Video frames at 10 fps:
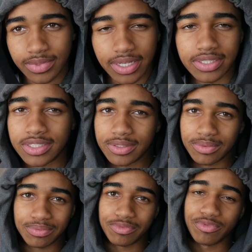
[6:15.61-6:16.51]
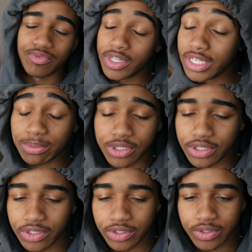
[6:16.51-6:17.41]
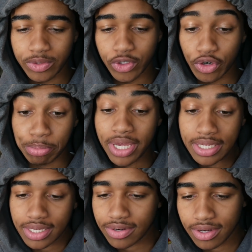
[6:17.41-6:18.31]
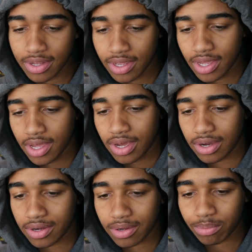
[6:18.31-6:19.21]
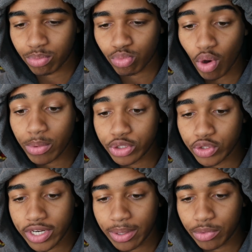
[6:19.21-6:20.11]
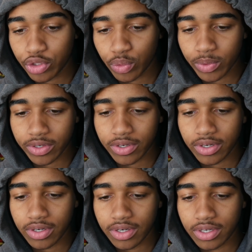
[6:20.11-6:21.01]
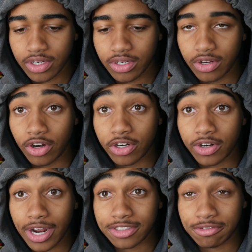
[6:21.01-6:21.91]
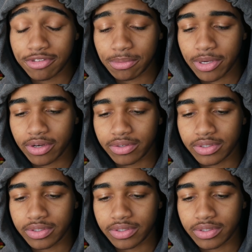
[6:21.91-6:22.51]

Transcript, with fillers: it's really up to your opinion. Um, what was your name when you were younger as a female?